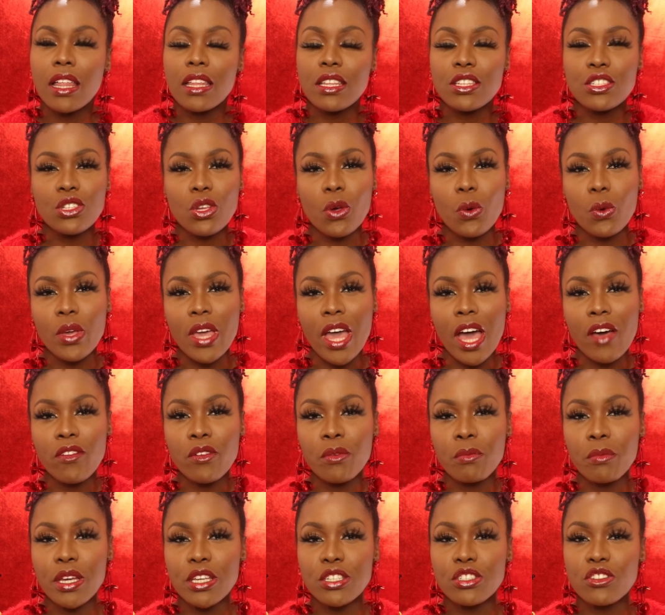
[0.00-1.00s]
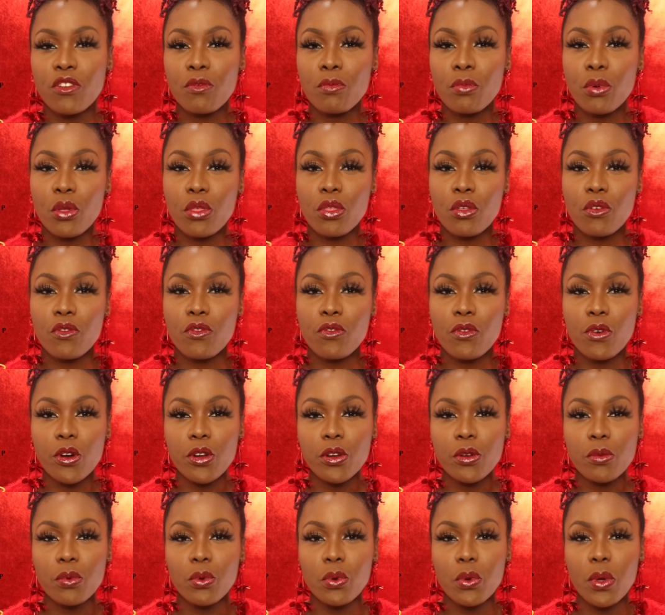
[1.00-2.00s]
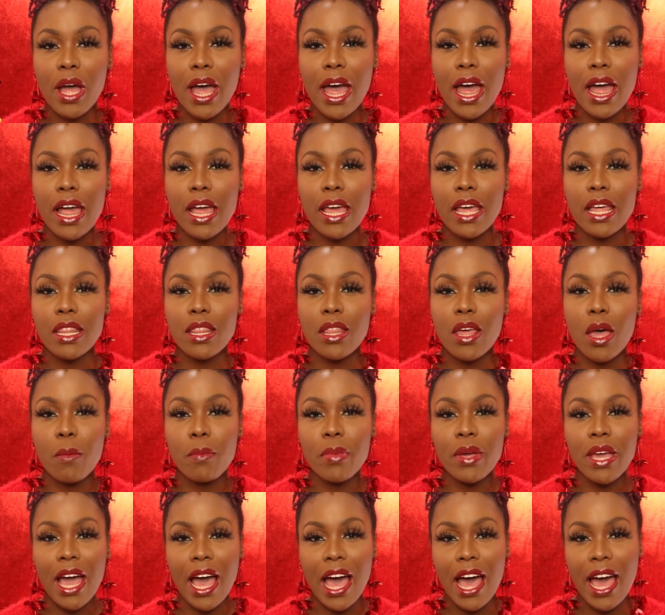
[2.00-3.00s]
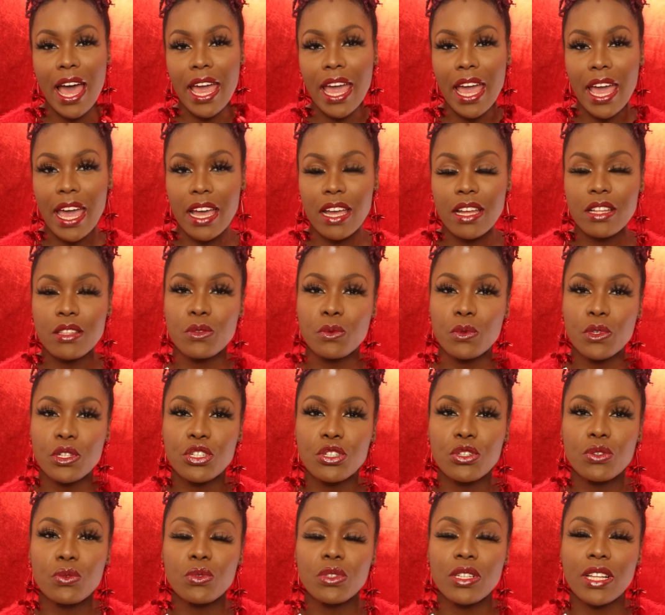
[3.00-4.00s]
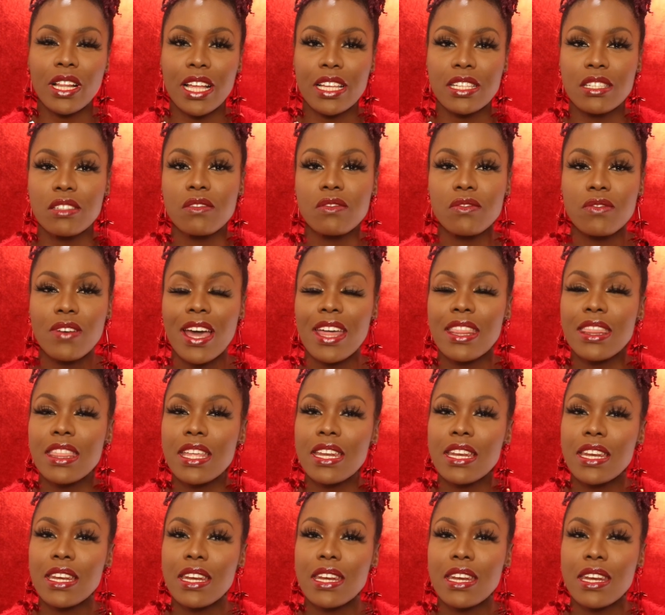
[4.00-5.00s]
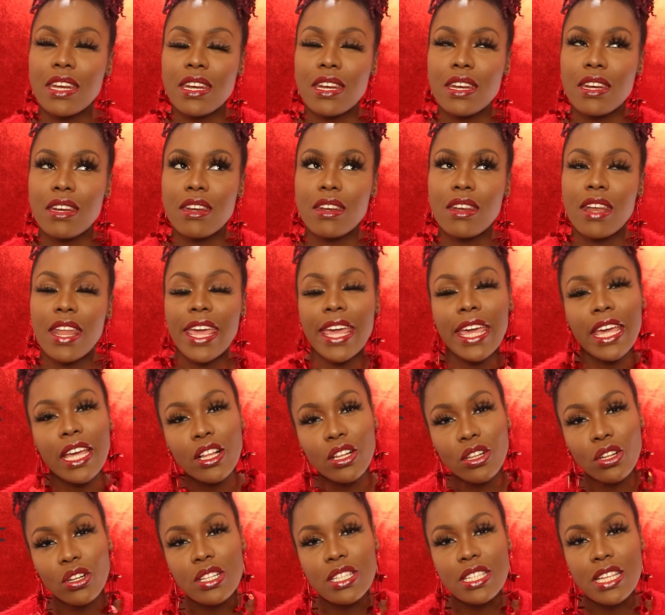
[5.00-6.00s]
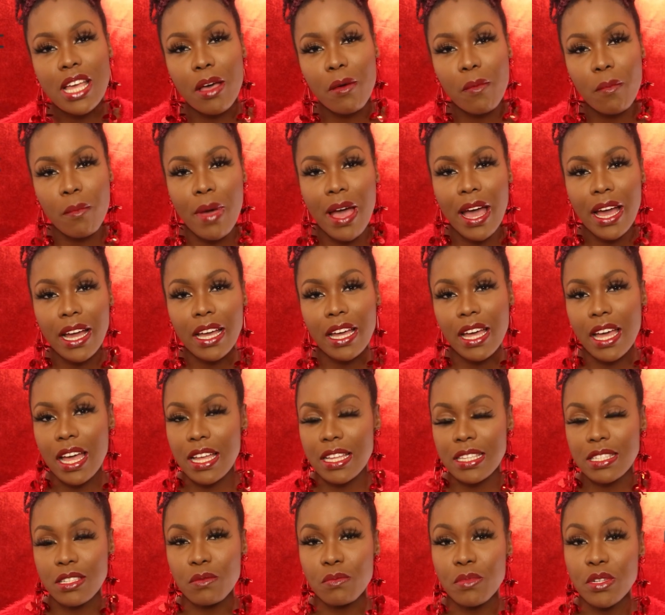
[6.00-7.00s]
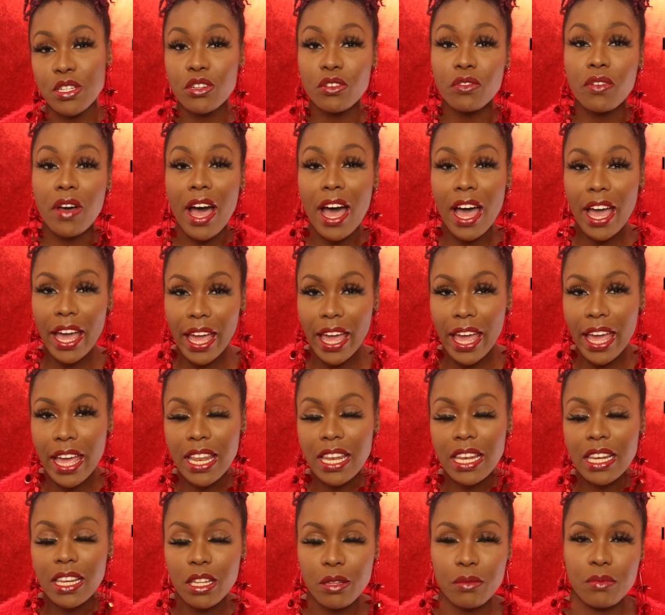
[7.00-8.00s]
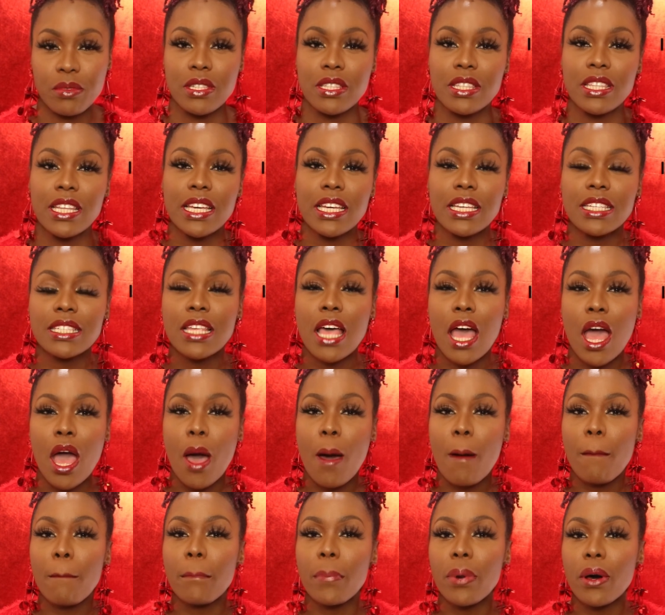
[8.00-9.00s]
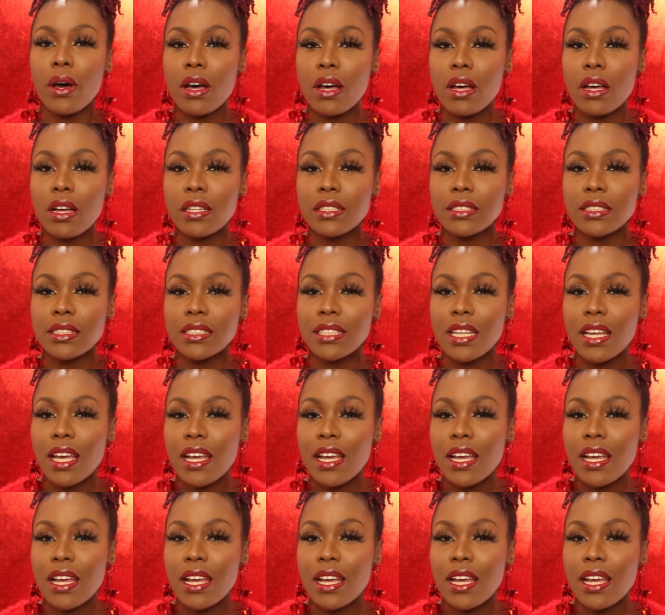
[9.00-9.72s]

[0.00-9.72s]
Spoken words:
So we have a mix of both affordable and a bit high-end, which you would classify the Inglot and MAC as a bit of high-end lipsticks. But